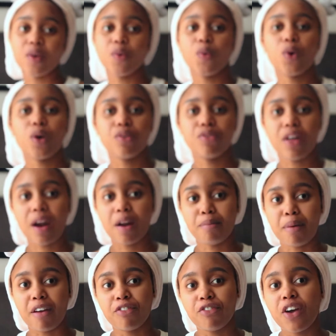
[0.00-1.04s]
all of that on
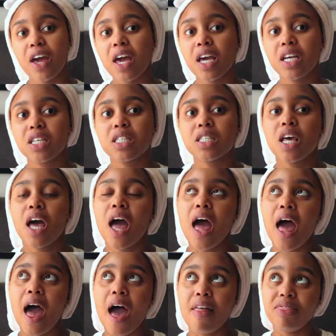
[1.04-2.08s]
my face,
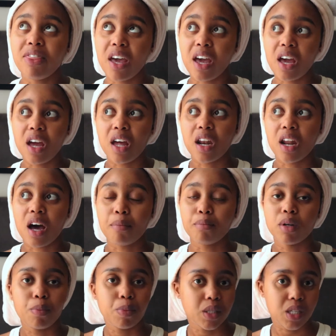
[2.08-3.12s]
and then I'm
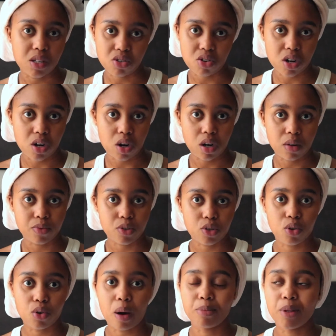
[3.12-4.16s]
gonna put sunscreen on.
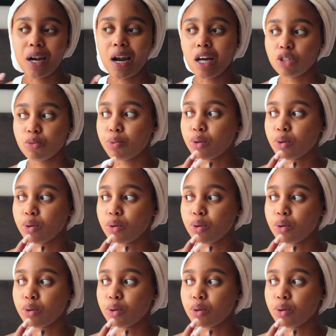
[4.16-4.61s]
So I'm not allowed to put